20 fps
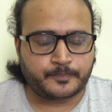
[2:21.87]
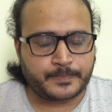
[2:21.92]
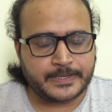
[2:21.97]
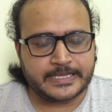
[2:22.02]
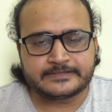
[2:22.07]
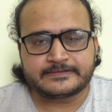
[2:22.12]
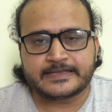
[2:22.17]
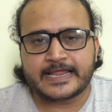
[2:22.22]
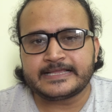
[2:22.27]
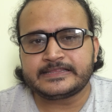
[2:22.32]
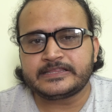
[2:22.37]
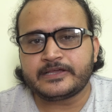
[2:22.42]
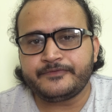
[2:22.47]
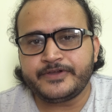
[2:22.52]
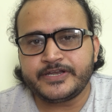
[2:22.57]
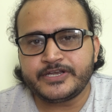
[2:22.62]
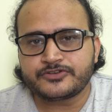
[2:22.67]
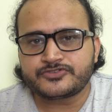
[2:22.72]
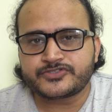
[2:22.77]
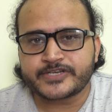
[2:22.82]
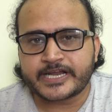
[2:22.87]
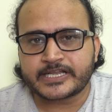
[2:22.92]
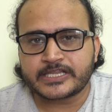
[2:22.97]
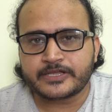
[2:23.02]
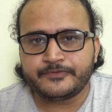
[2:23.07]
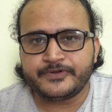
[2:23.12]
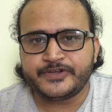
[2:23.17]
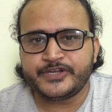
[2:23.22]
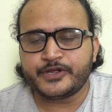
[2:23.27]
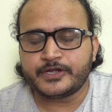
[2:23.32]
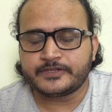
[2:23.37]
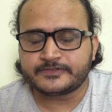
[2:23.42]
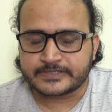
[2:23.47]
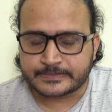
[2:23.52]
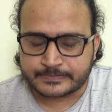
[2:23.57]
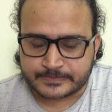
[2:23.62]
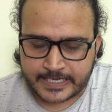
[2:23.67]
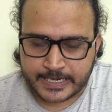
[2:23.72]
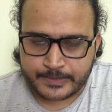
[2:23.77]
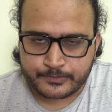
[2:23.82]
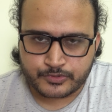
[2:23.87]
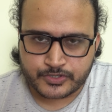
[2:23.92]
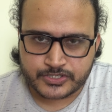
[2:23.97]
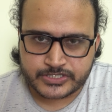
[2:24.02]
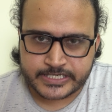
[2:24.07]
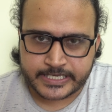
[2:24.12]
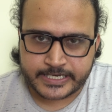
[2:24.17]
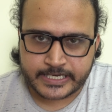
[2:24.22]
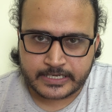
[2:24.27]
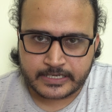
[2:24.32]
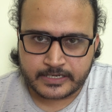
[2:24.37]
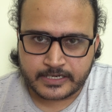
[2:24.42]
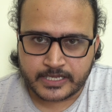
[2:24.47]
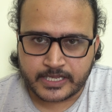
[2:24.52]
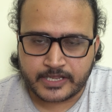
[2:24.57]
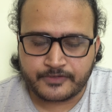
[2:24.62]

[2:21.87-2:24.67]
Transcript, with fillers: Please like the video, share the video and subscribe to the channel.